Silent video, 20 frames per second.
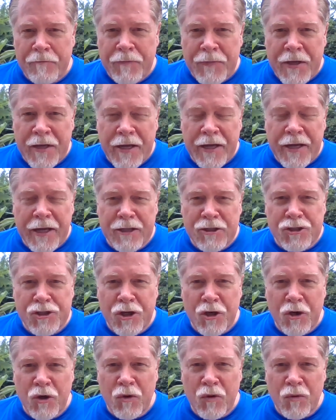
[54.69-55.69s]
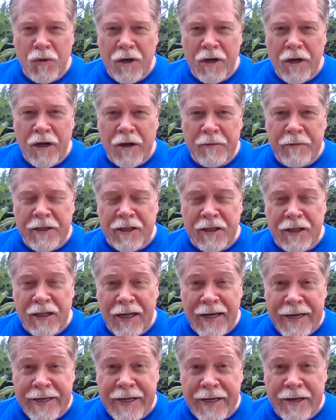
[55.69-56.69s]
And so at the
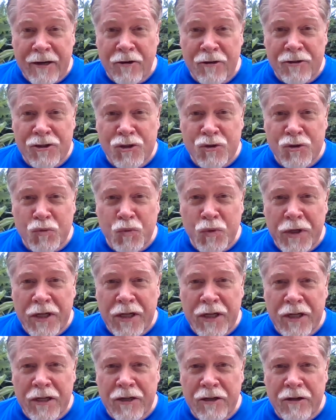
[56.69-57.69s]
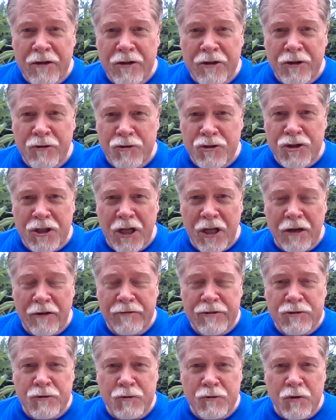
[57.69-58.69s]
Lighthouse, we use
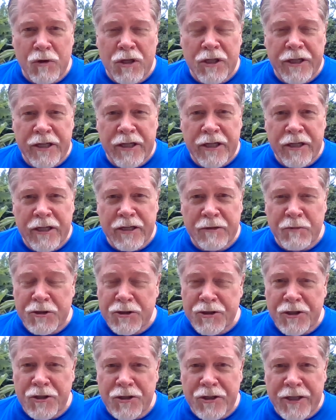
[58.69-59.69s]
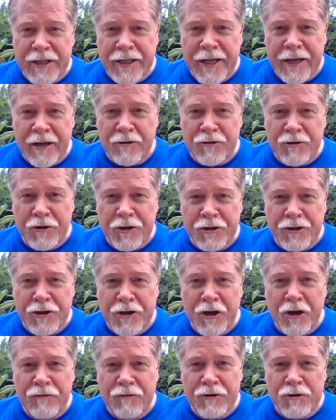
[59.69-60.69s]
gloves when we're cleaning, and particularly now during the
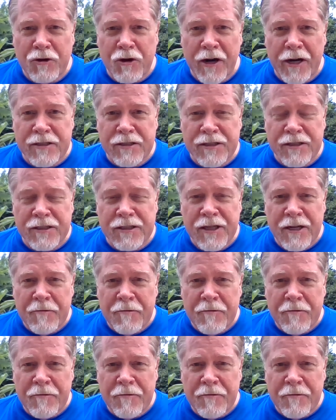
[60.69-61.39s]
COVID crisis.